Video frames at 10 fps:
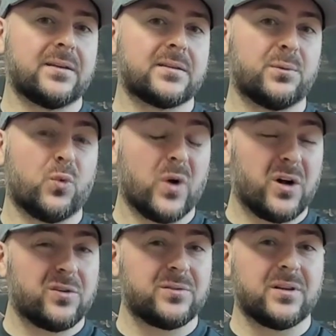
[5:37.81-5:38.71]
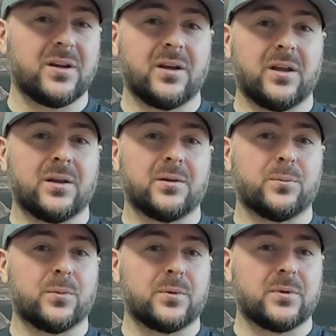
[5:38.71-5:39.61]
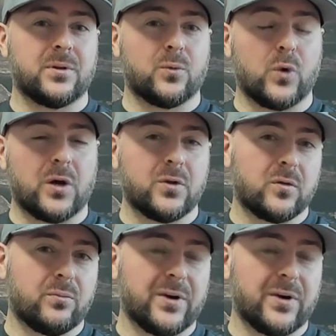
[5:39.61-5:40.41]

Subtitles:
some well-known